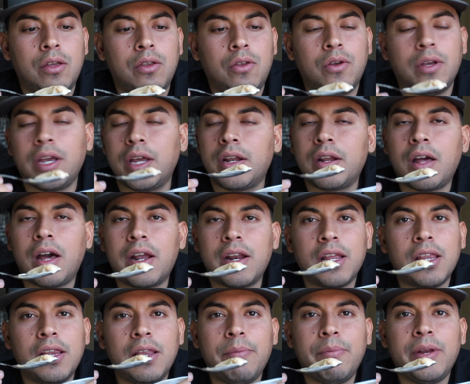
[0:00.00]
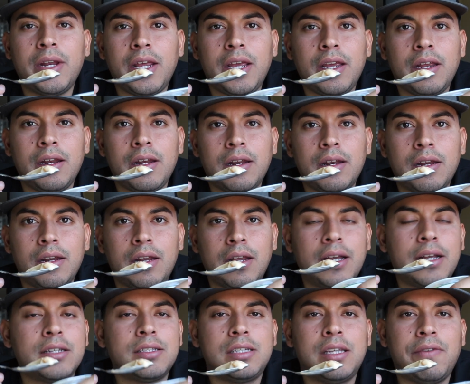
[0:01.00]
you cannot eliminate
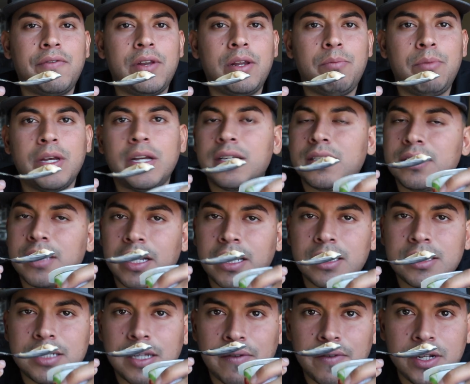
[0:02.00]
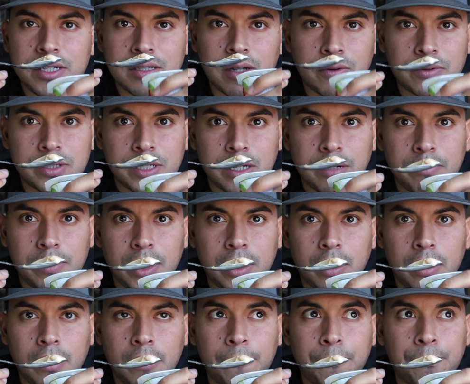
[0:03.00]
negativity because negativity is always gonna be
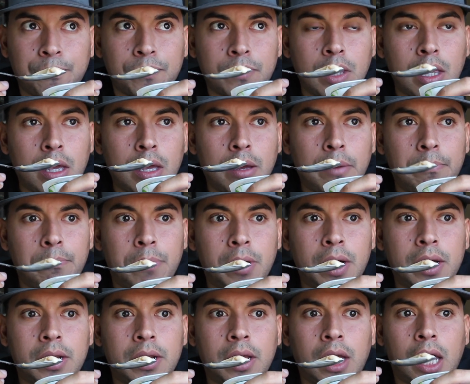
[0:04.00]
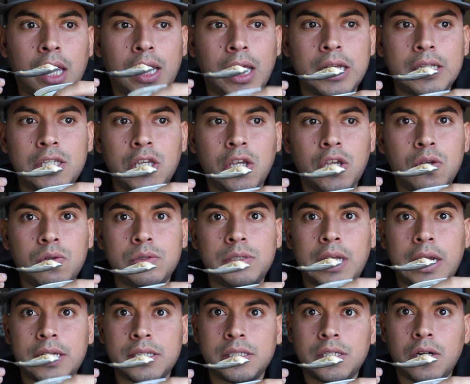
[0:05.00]
there. But I like to use
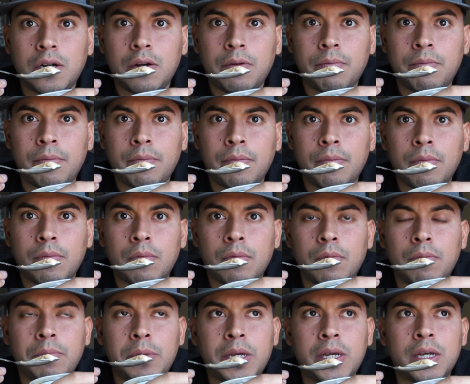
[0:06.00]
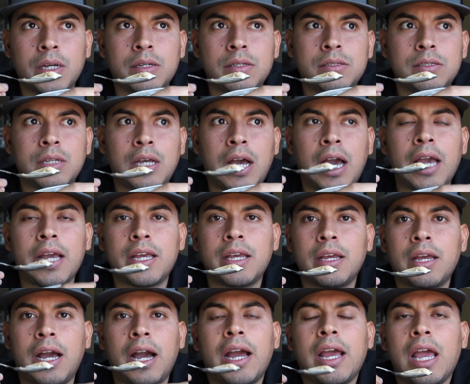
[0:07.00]
that term because
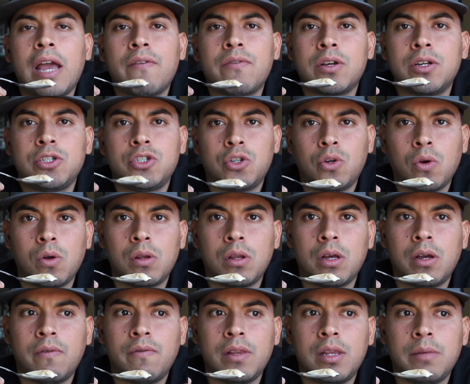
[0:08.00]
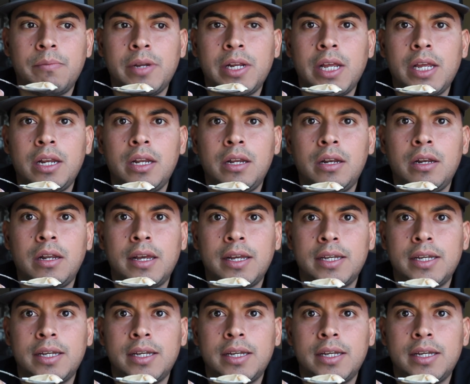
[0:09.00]
I, I have control of eliminating